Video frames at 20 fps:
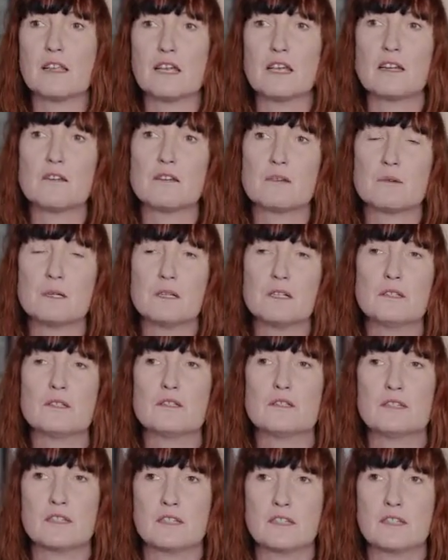that as well.
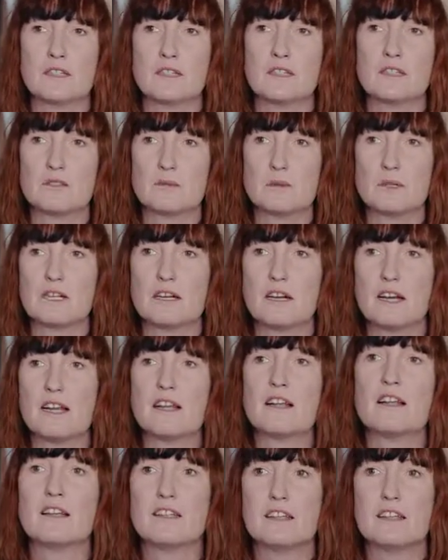So yeah, it's been great.